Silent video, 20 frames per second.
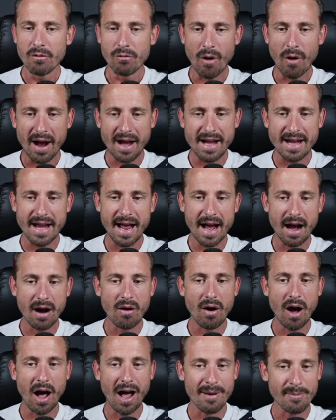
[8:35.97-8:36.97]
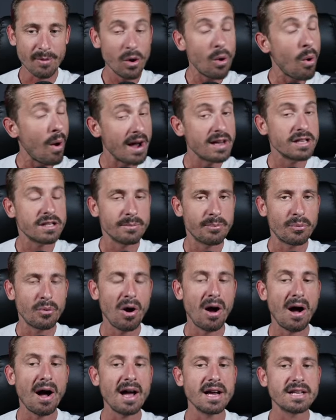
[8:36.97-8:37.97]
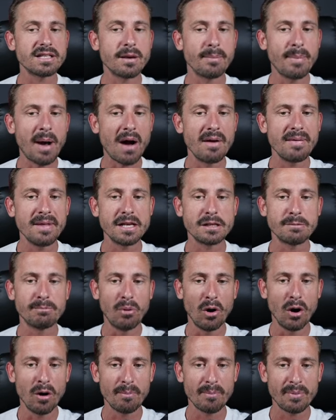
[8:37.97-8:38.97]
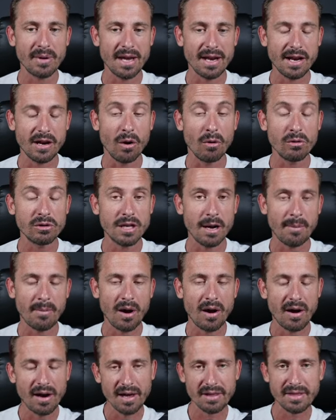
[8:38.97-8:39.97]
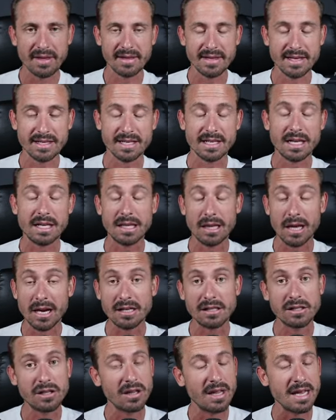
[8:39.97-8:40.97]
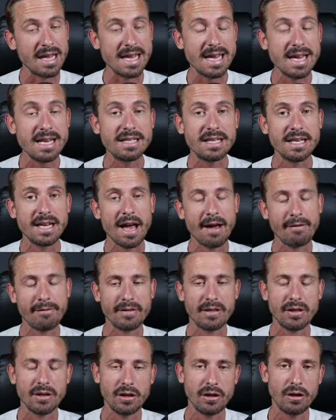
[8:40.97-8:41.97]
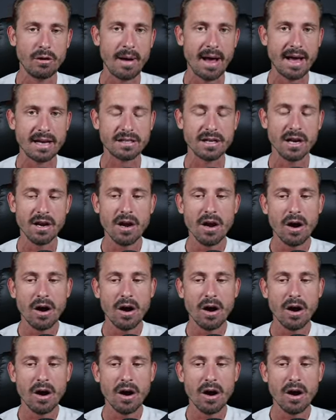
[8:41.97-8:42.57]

Right now, I'm quite surprised about this pump hitting all time high. I think this is thanks to the ETF in the US,